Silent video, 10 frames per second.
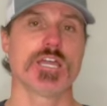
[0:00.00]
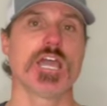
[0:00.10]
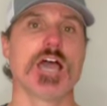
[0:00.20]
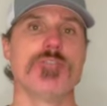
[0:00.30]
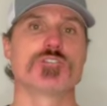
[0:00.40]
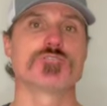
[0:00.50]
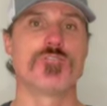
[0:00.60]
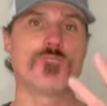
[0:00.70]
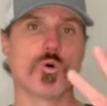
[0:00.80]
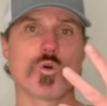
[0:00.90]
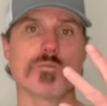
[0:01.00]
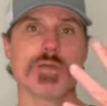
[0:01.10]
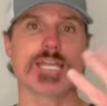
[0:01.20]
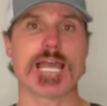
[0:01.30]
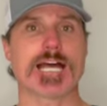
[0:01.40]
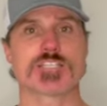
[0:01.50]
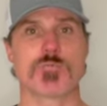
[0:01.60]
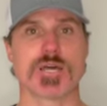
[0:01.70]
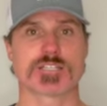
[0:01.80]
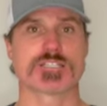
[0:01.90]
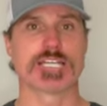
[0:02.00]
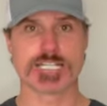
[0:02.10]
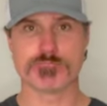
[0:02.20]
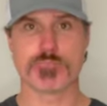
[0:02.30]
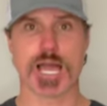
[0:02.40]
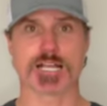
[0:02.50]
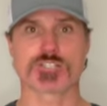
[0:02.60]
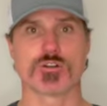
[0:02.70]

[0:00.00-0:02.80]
And there's four main aspects that it impacts.